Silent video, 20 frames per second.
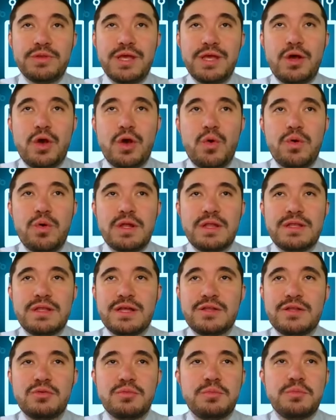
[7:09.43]
decoding
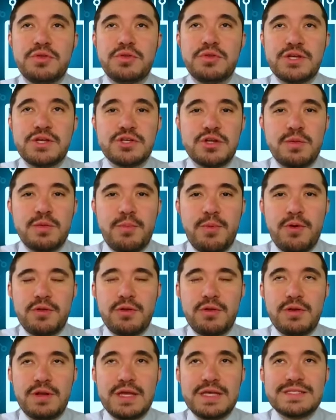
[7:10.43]
the tumor mutation
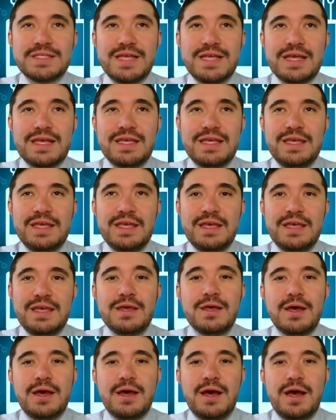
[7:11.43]
burden is a
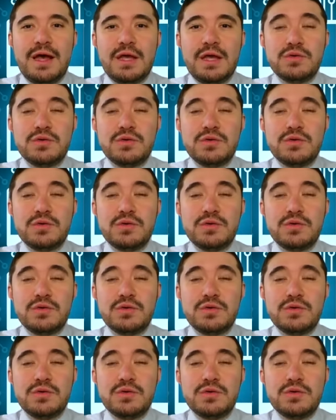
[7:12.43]
key uh,